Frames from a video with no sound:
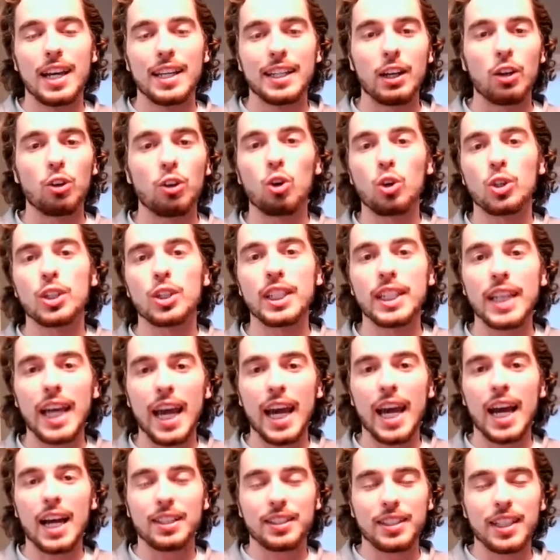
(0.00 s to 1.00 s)
Now, looking
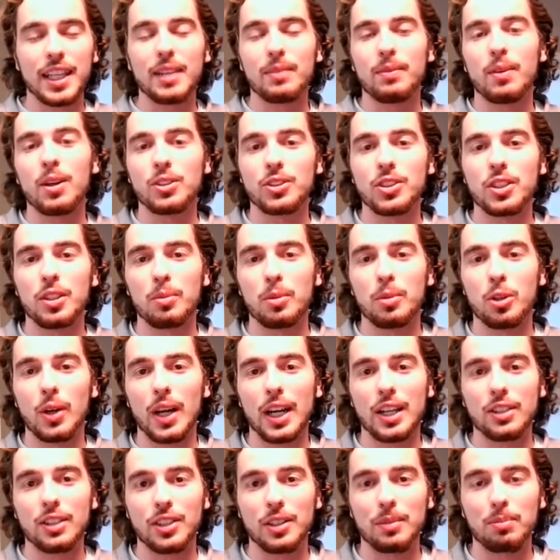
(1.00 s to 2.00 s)
at Kayvon Thibodeaux
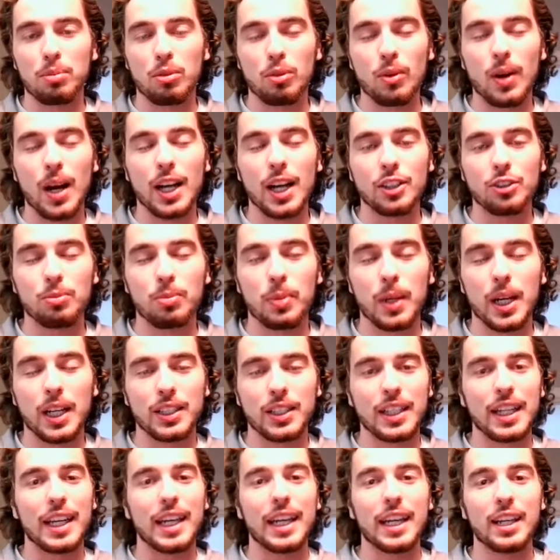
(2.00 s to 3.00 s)
as a
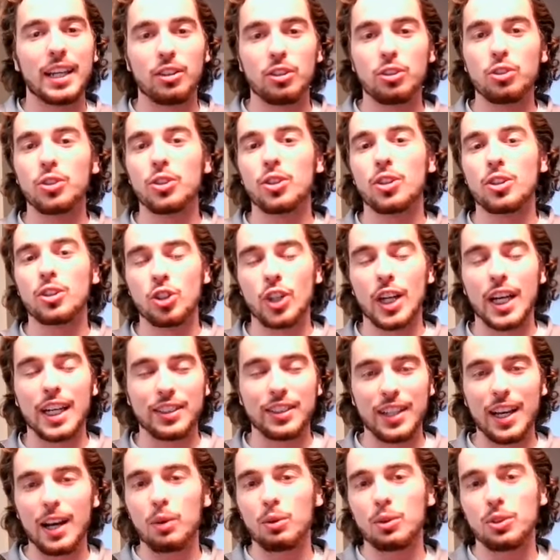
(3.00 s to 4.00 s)
prospect and the New York
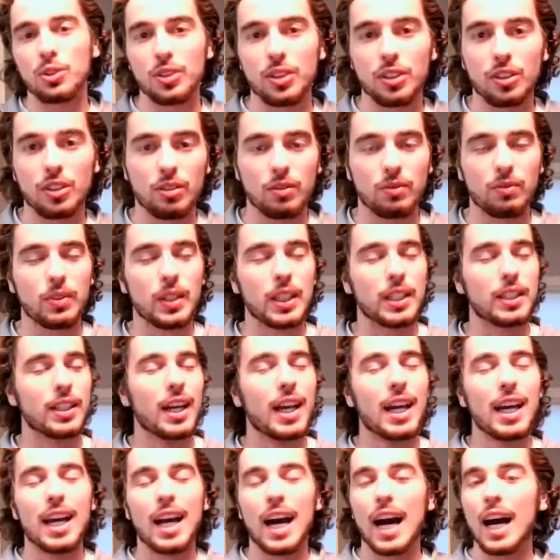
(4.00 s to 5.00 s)
Giants, how is this a fit?
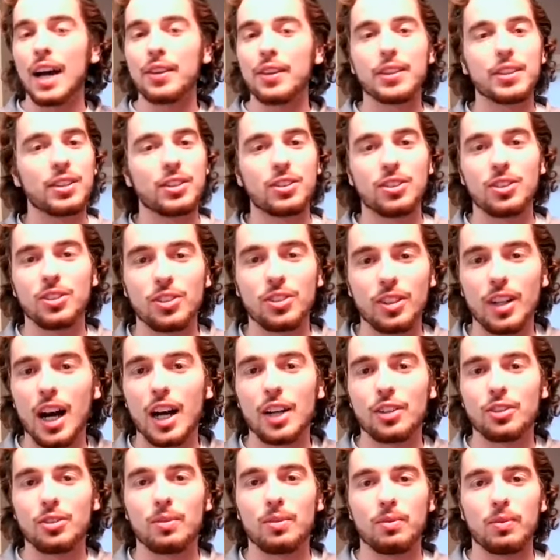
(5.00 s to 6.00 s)
I think this is an
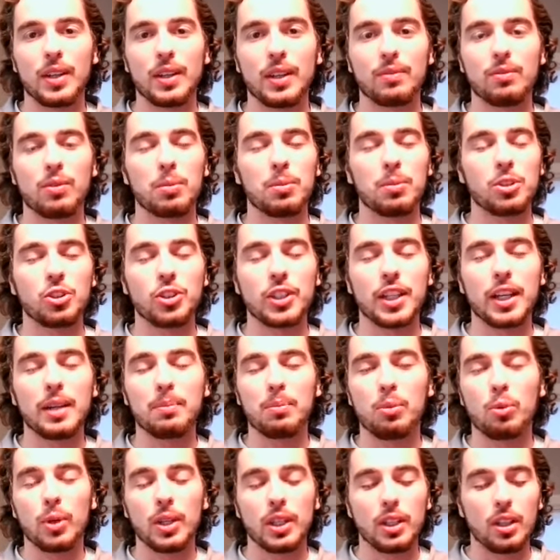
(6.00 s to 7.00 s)
awesome fit from the
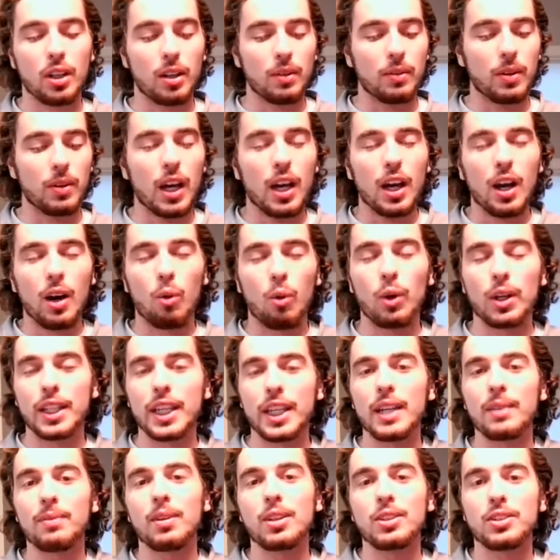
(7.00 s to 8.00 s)
standpoint of what
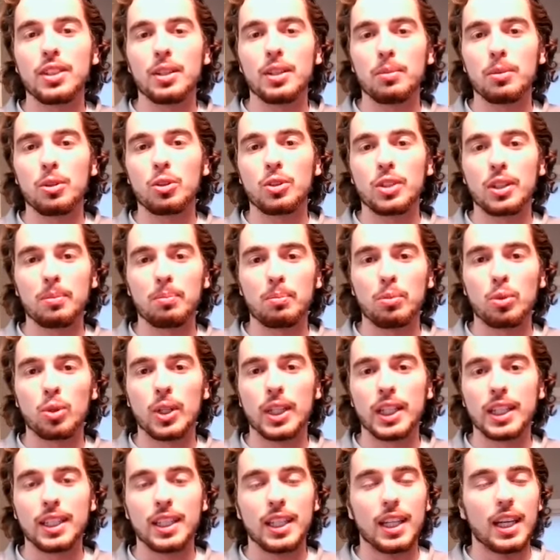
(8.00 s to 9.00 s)
Kayvon Thibodeaux can
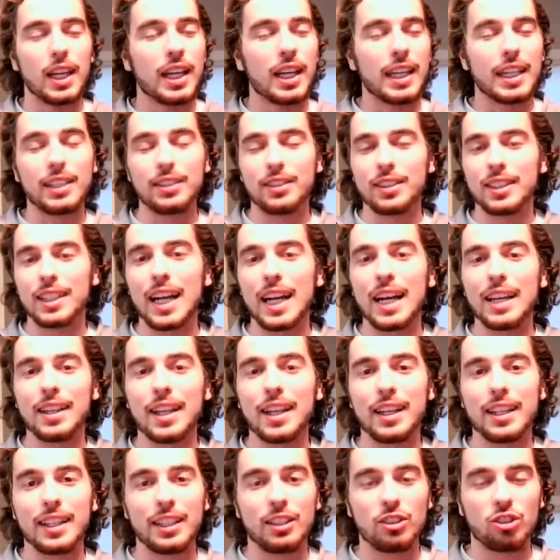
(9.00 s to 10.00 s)
bring. He's a guy
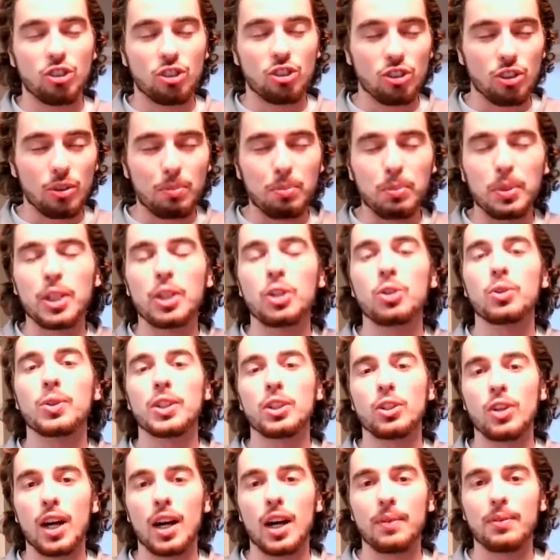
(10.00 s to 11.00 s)
that is
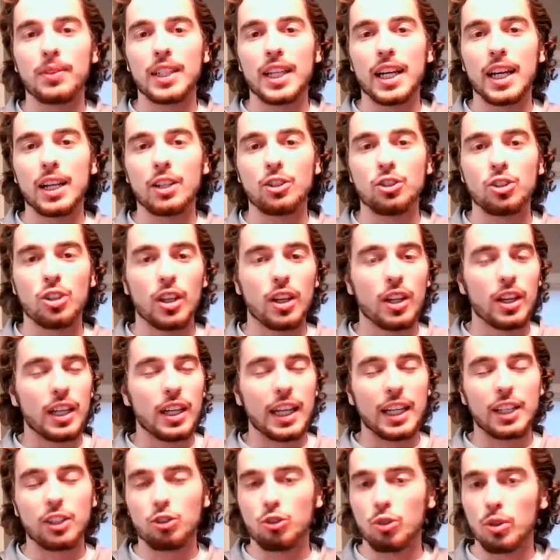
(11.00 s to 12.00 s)
superior off the edge,
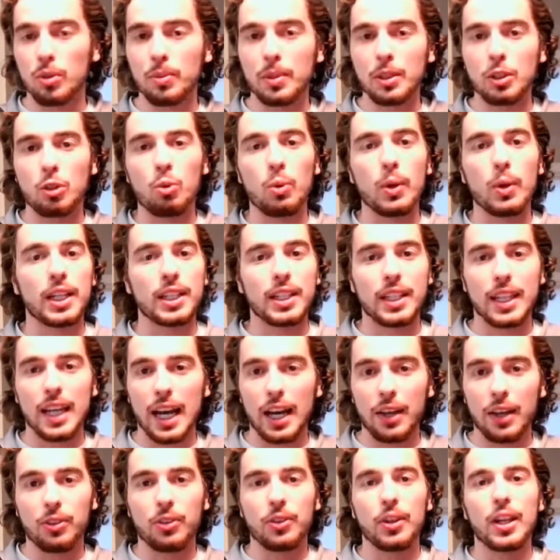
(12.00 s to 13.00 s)
extremely quick,
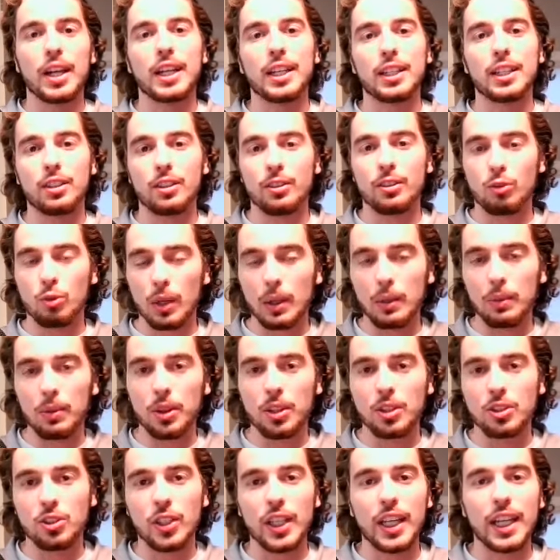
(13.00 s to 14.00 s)
athletic, great with
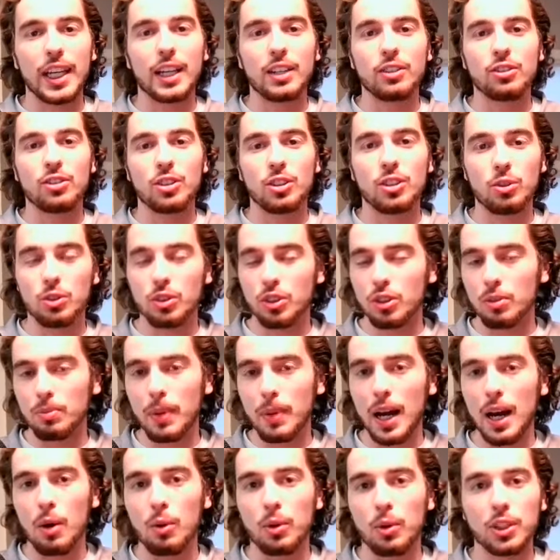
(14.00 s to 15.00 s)
his hands, uses
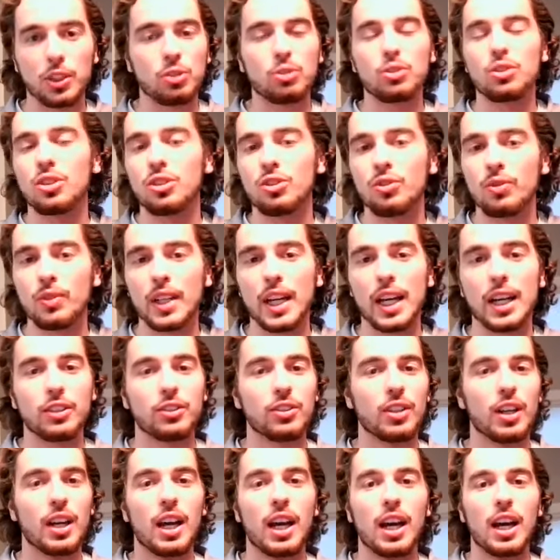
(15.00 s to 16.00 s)
power, uses
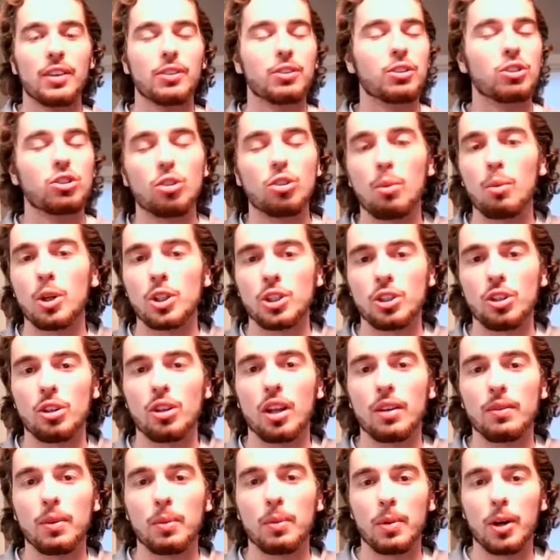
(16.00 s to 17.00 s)
finesse. There's so much to
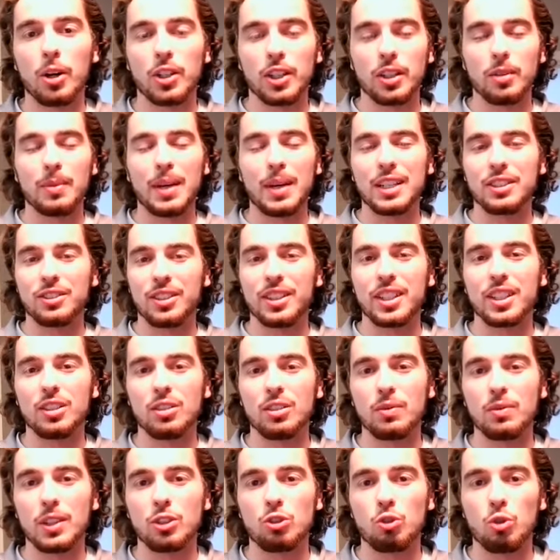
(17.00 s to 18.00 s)
love about him as an
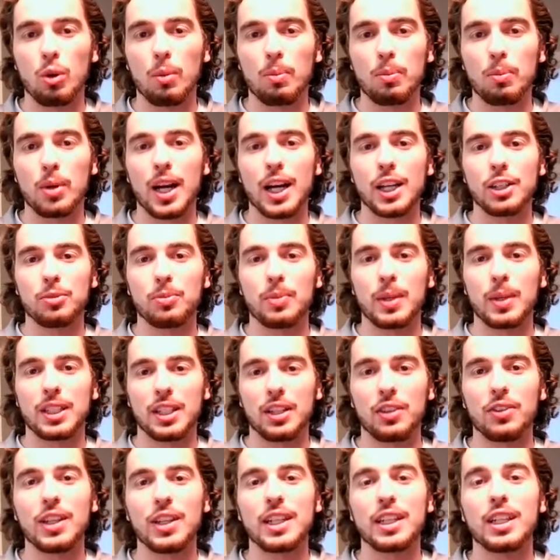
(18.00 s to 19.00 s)
individual prospect.
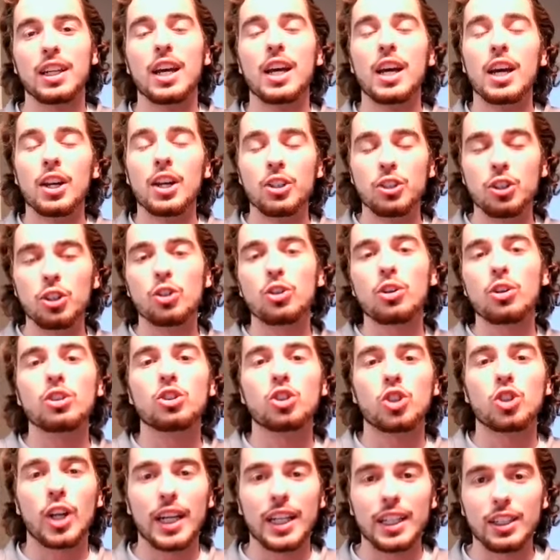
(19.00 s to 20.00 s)
I think New York
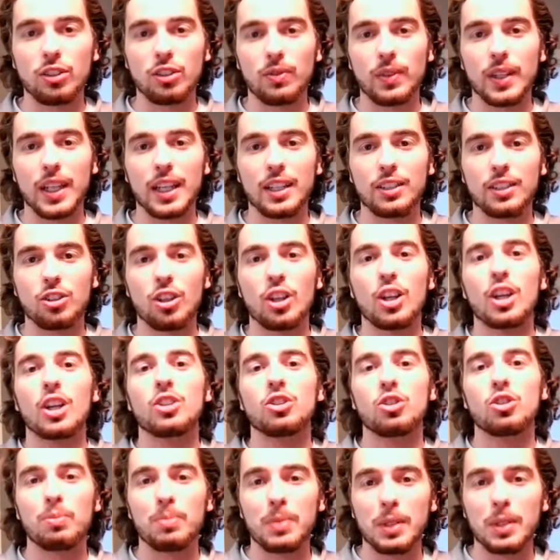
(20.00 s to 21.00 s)
Giants fans
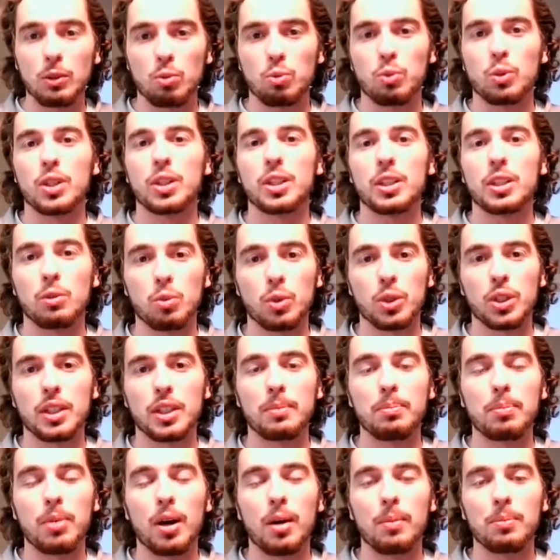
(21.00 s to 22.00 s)
should be really, really
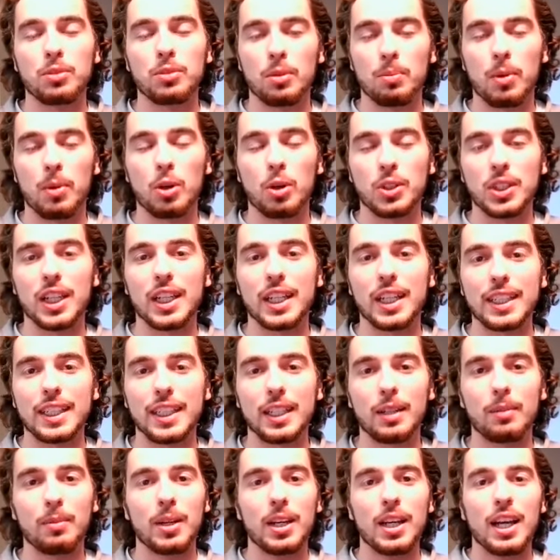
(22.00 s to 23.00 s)
pumped about getting
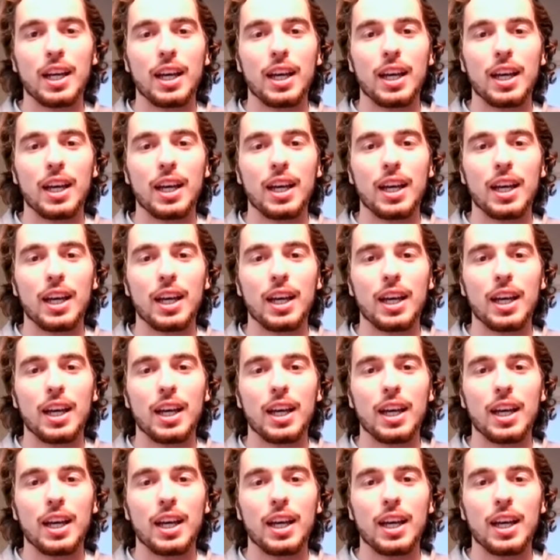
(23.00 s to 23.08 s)
him.